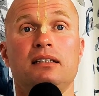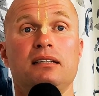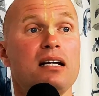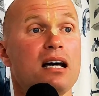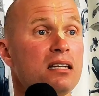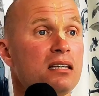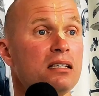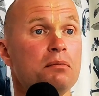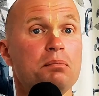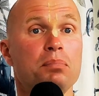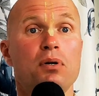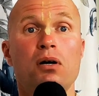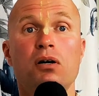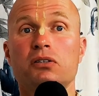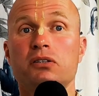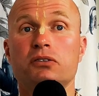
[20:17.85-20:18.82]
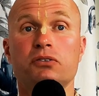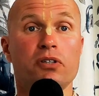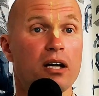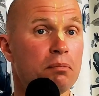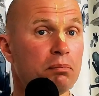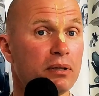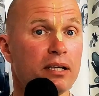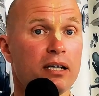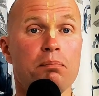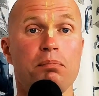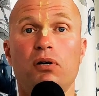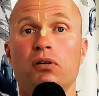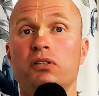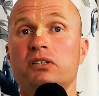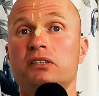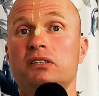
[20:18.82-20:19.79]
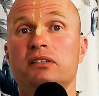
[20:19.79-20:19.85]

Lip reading: Nothing box, trampling upon a